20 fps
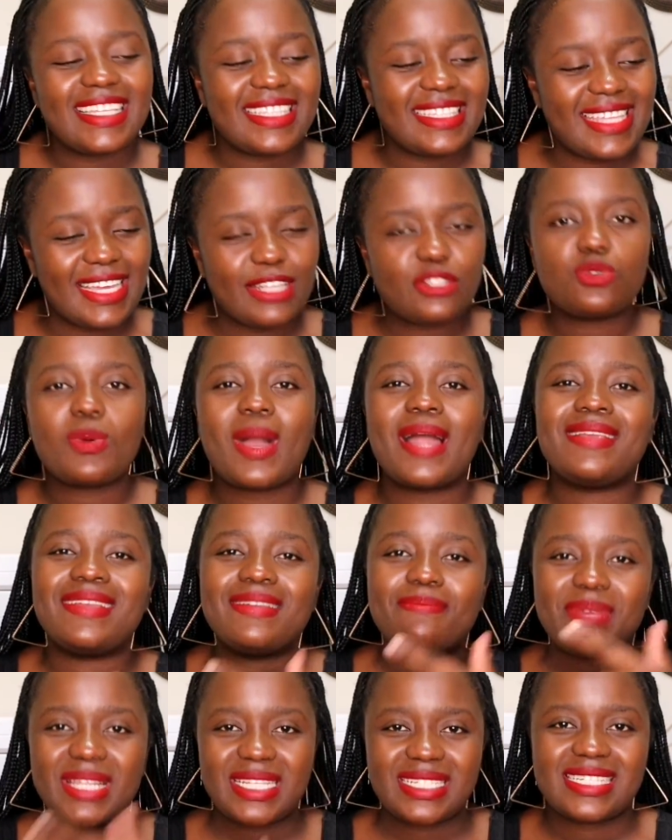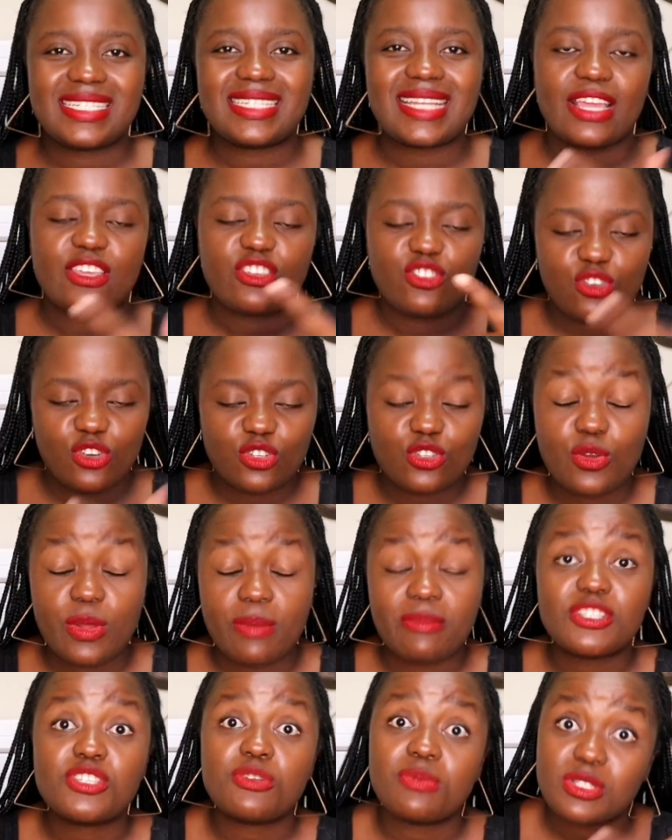That one, Patricia, you're not
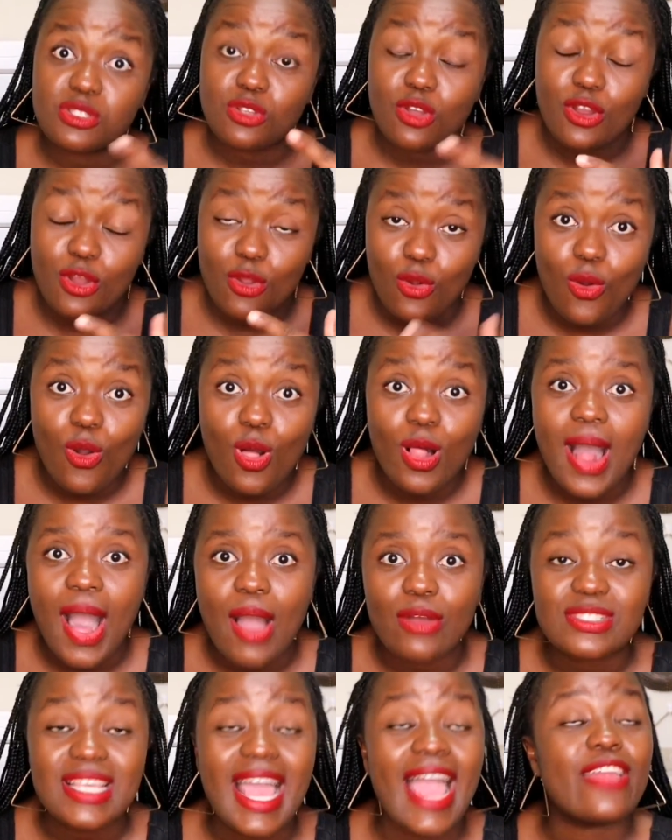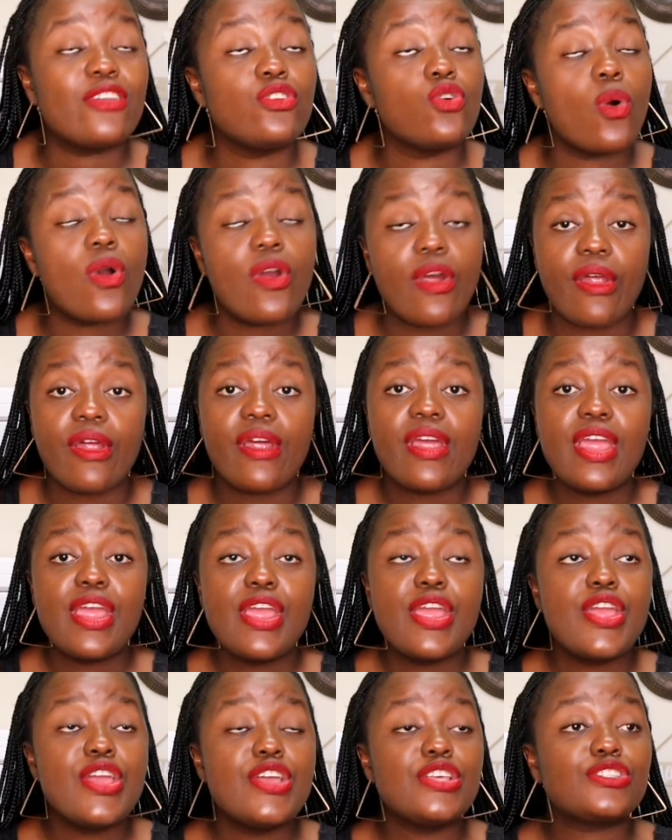going. She was gonna go all out. I know her.
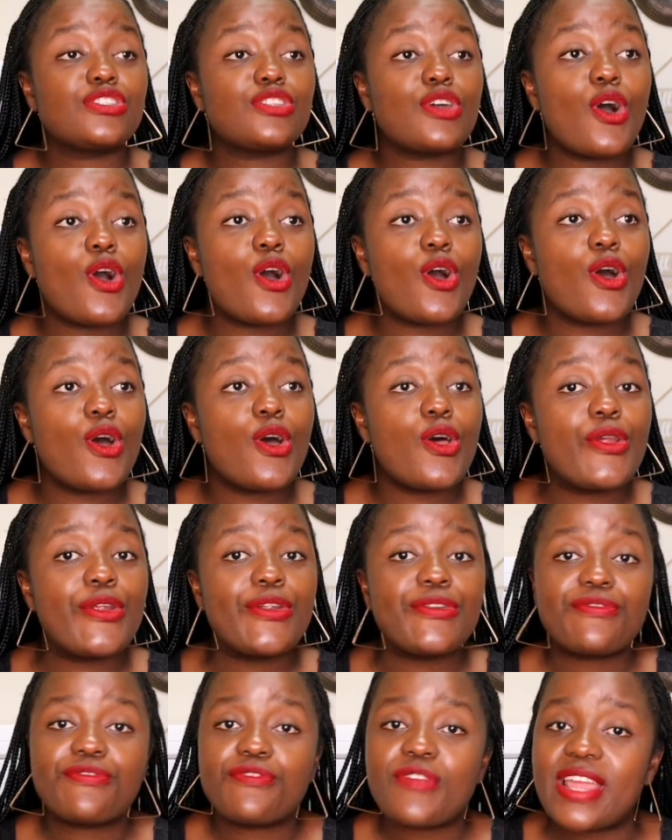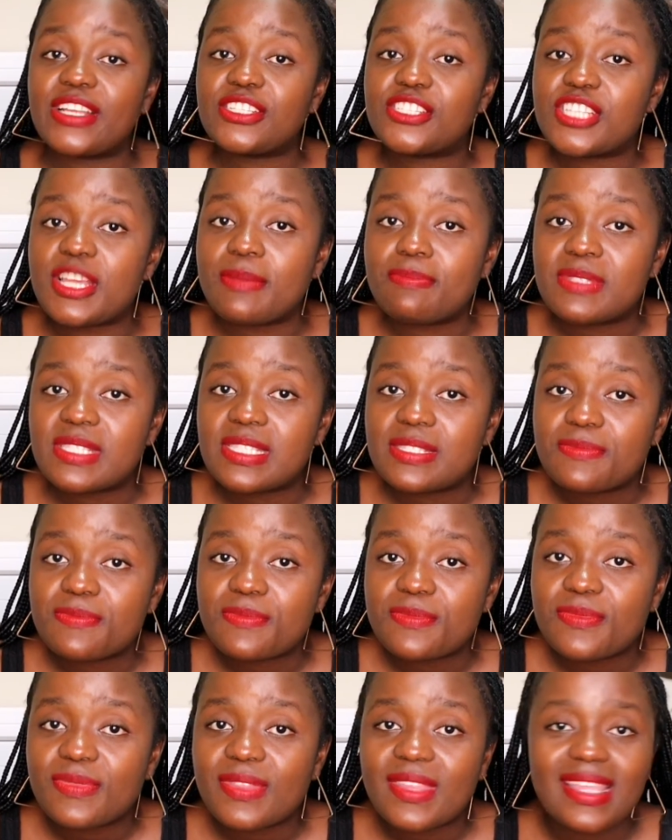So friendships,
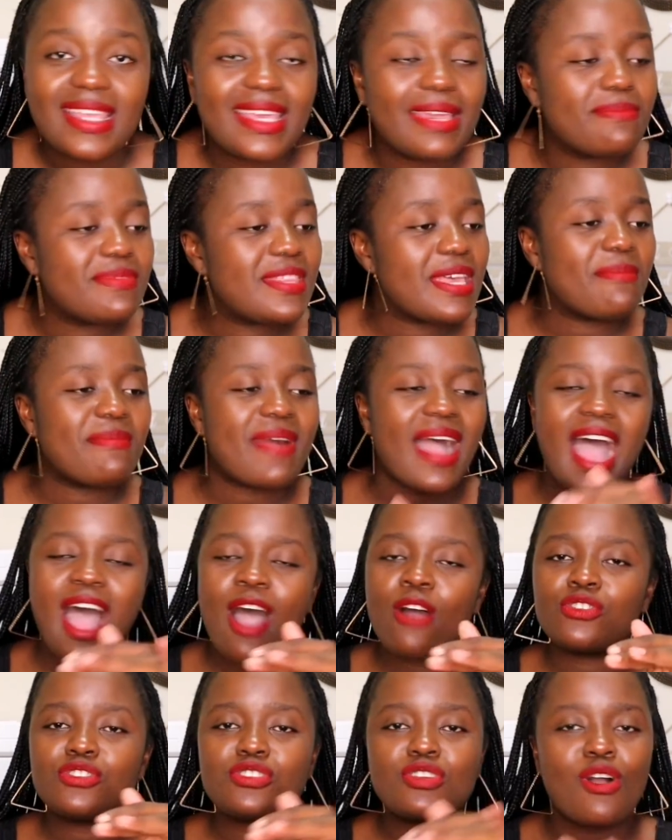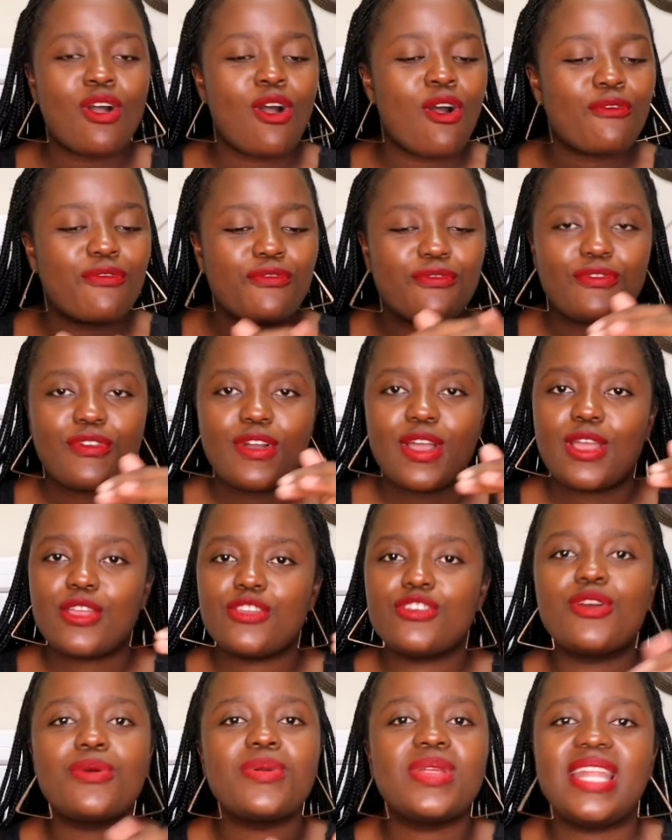keep them out of
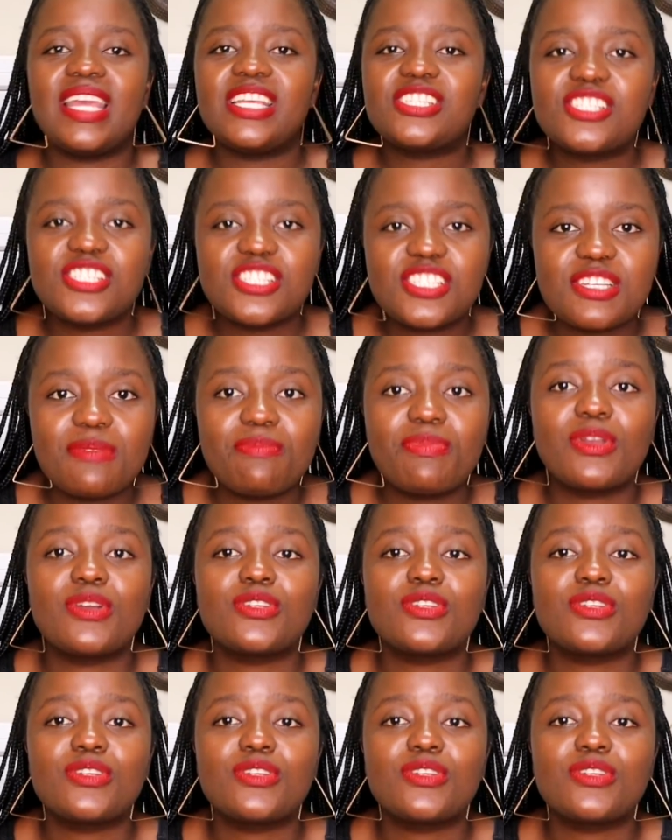your relationship